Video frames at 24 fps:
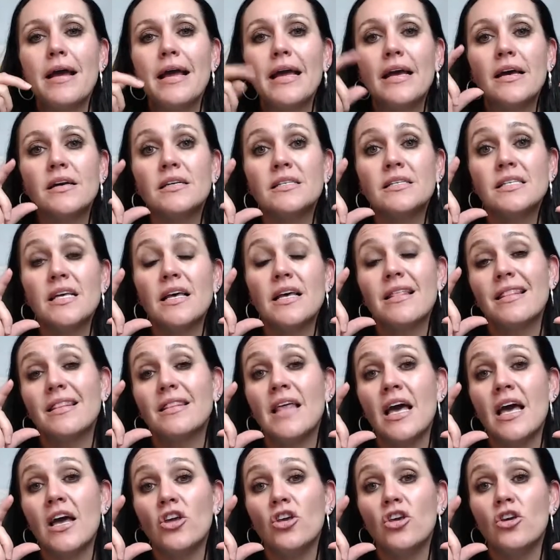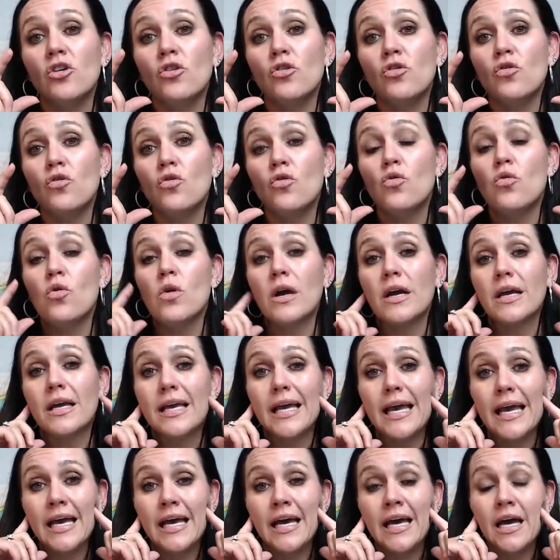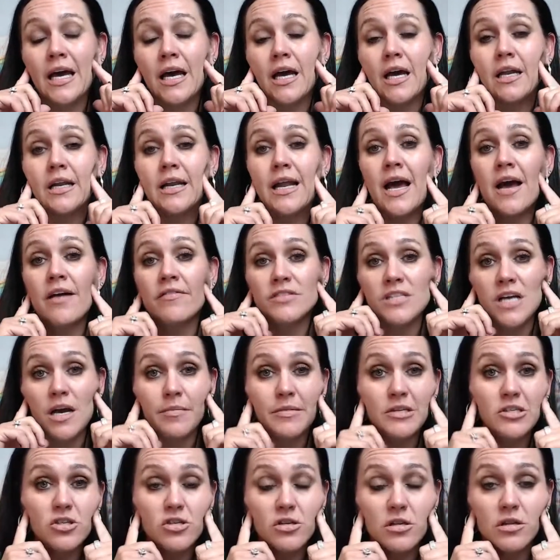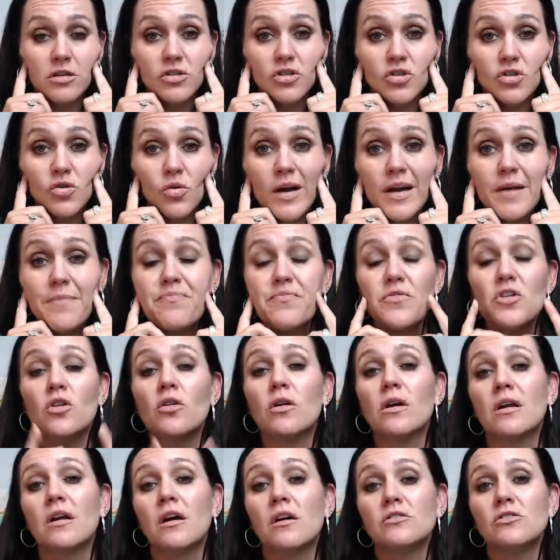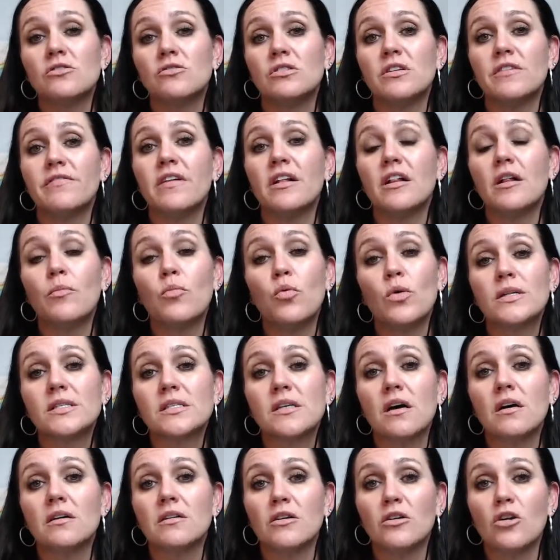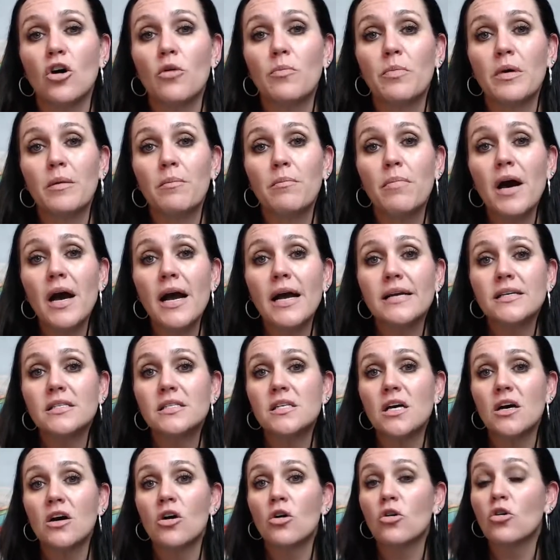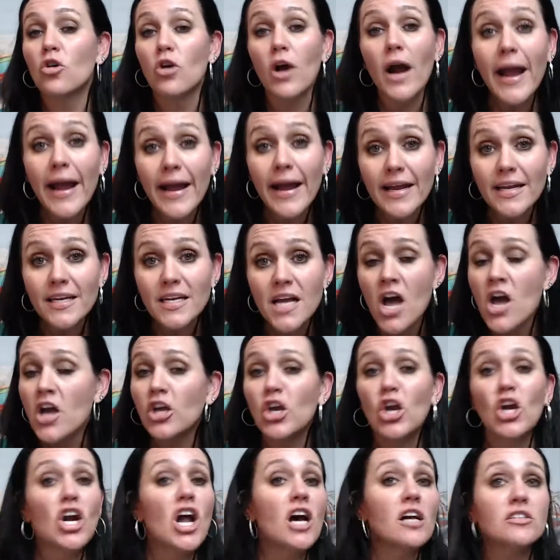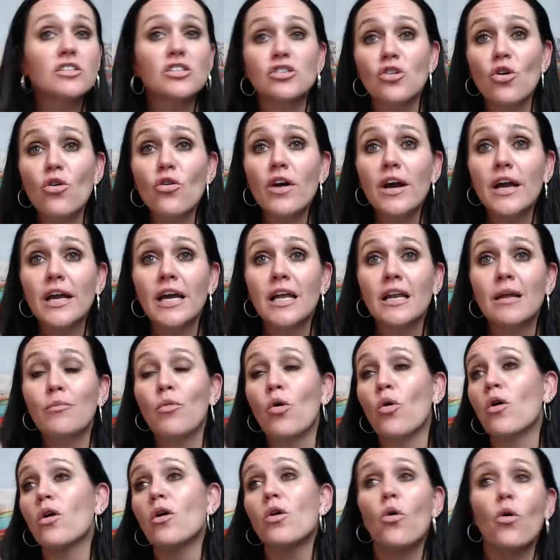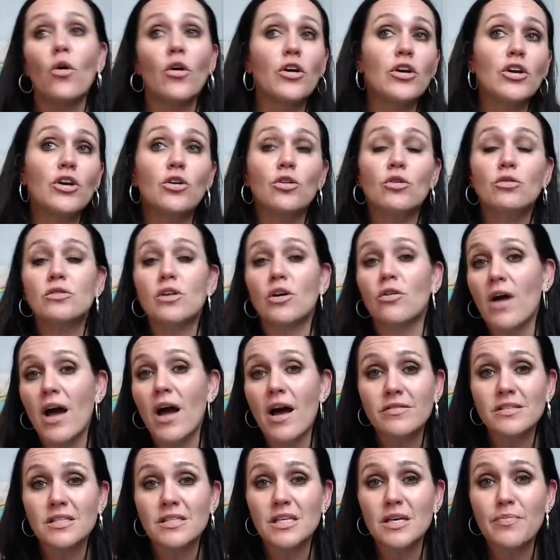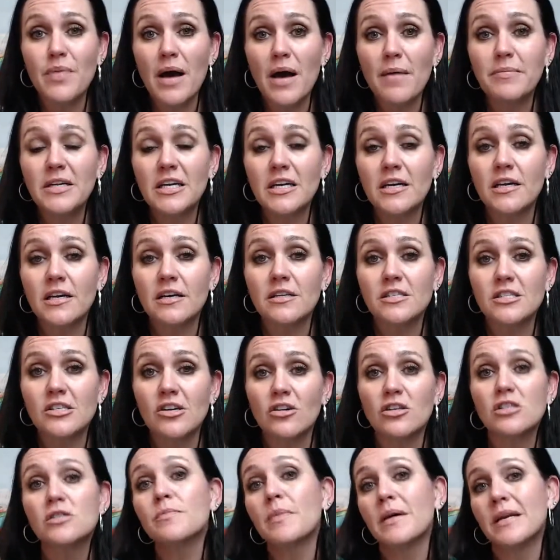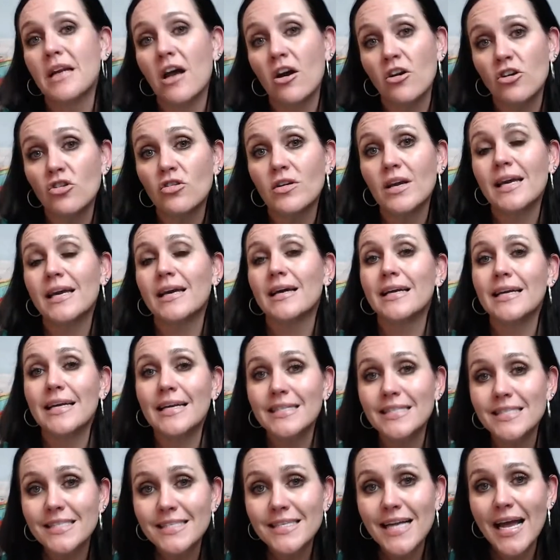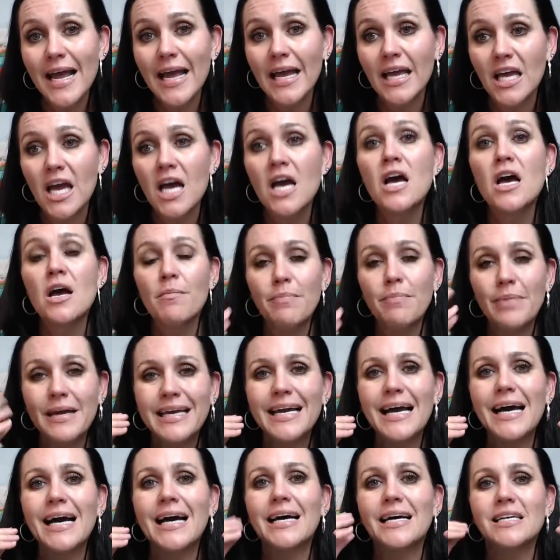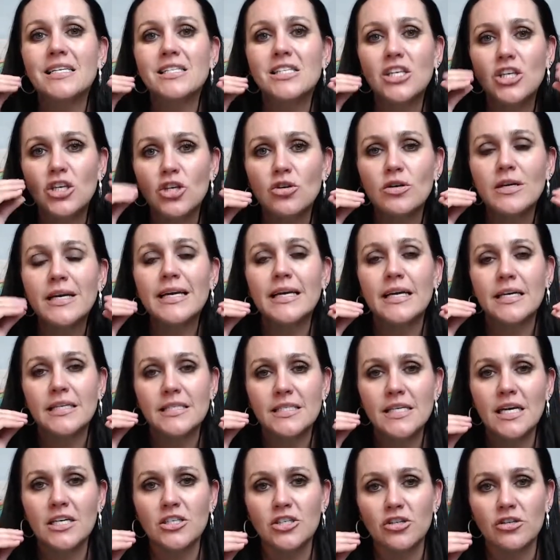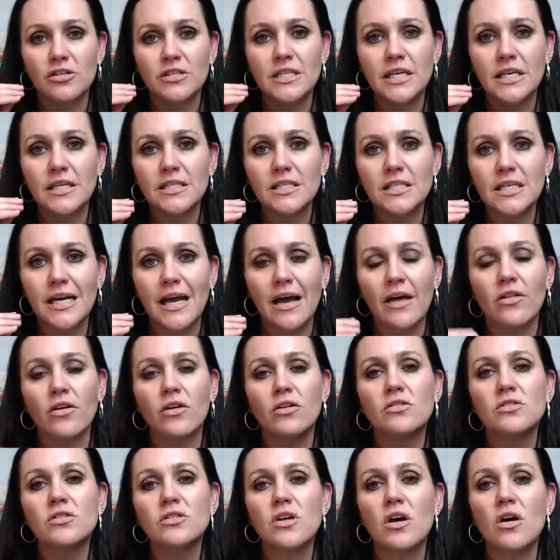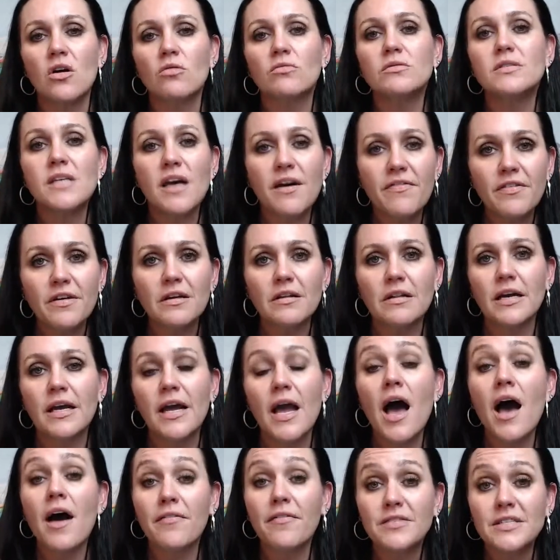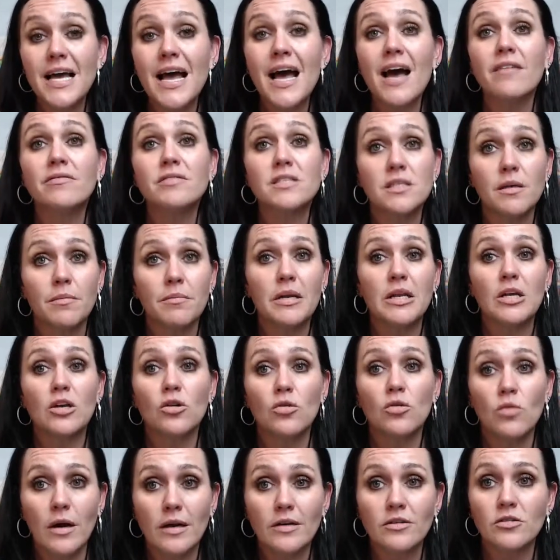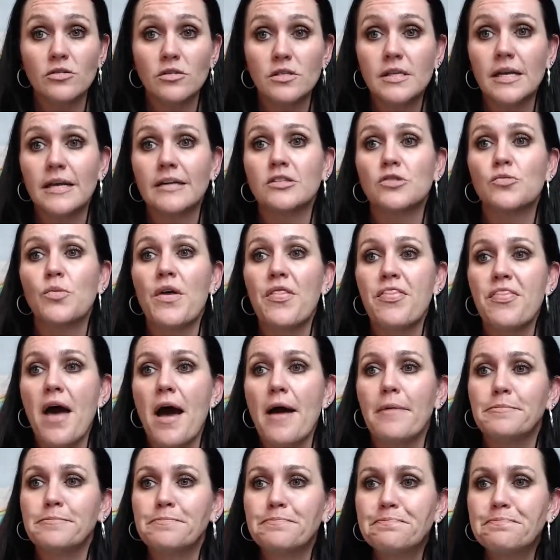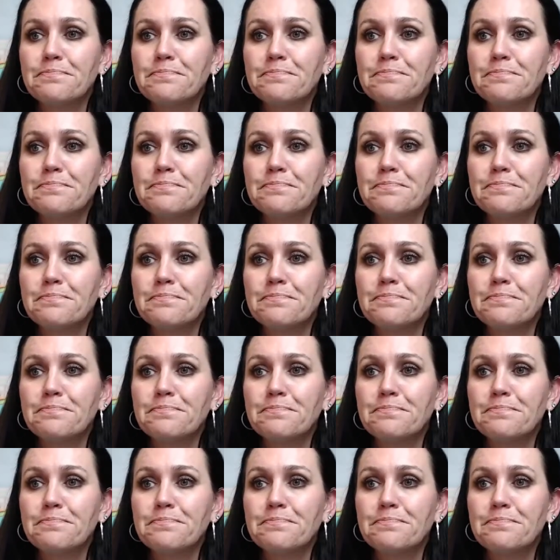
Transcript: is that you can have damage to the joint. You can also develop what's called an open bite. So great, you're not snoring anymore, or you don't have sleep apnea concerns, but now you can't eat steak because you can't touch your teeth together. So definitely have to have somebody who understands with that.